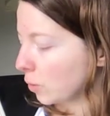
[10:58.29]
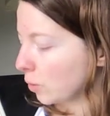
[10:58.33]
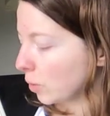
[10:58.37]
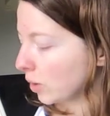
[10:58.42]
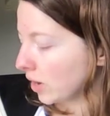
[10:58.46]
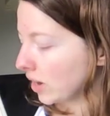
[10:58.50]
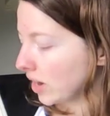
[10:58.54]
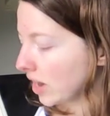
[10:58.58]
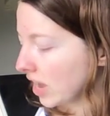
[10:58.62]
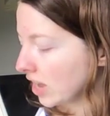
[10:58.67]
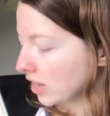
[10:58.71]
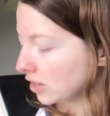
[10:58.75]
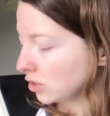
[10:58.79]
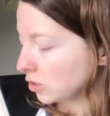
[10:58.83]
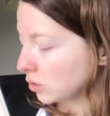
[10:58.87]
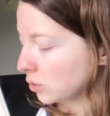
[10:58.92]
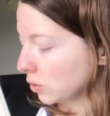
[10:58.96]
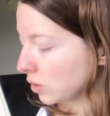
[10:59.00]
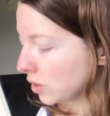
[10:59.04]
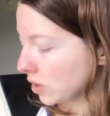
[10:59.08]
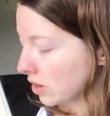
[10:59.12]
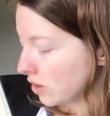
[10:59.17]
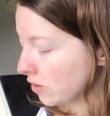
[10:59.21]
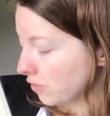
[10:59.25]
where an
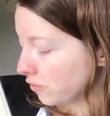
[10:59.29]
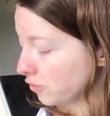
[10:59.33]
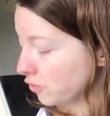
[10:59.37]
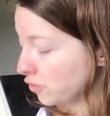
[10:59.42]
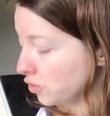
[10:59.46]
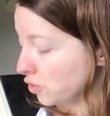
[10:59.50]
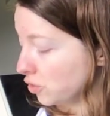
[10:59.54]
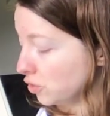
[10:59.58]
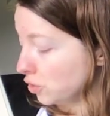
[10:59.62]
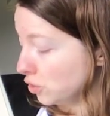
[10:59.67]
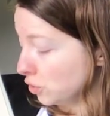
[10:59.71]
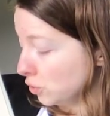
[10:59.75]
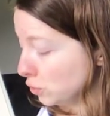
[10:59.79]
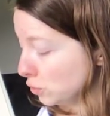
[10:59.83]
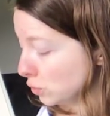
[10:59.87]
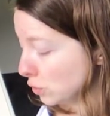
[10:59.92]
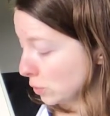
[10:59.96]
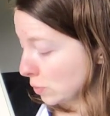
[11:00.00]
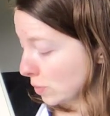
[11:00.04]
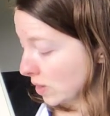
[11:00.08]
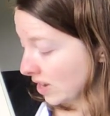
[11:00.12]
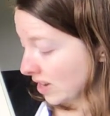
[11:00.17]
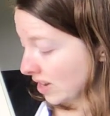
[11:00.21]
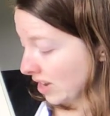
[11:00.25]
escort of
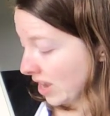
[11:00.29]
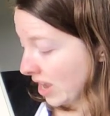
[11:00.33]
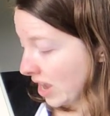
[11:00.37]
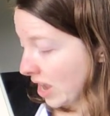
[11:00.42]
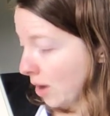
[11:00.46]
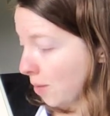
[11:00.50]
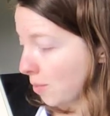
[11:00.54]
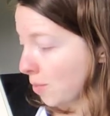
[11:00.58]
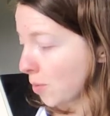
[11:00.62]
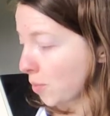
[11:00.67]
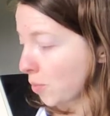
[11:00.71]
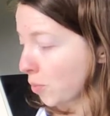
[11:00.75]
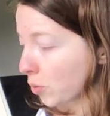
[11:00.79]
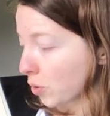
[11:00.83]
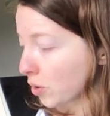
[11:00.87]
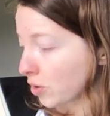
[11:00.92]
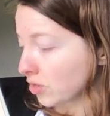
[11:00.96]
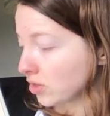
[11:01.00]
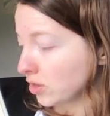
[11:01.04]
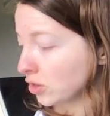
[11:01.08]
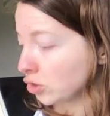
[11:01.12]
newsmen came aboard the